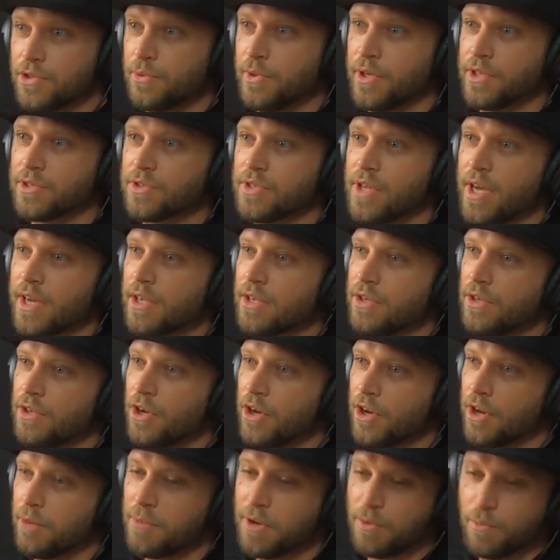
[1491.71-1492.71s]
to us like you
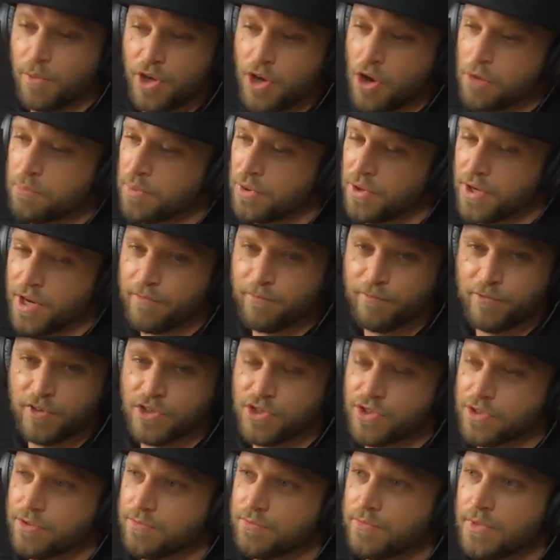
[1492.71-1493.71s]
know what i mean we opened up for